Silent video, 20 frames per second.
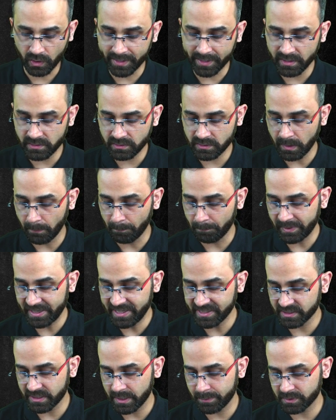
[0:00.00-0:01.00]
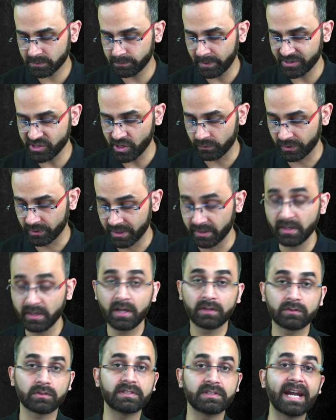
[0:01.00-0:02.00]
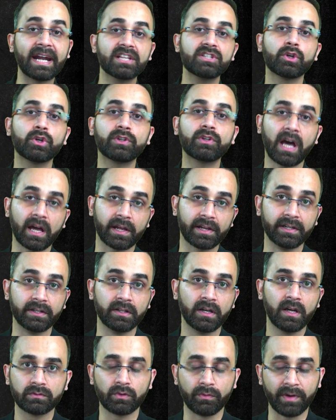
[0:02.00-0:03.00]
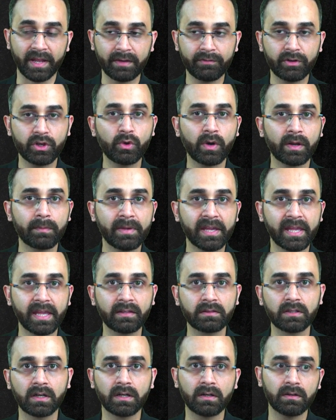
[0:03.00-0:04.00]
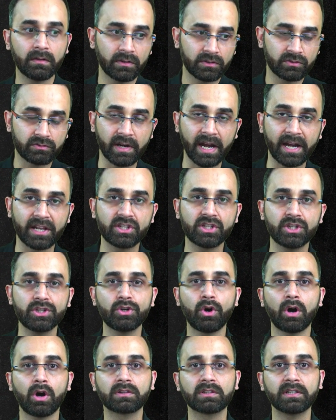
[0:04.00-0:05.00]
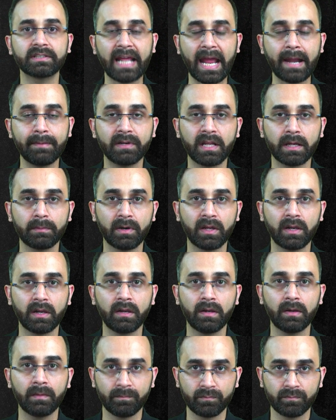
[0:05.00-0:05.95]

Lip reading: Is complete syllabus by January. So that is your target. So whenever you are making the strategy or the timetable,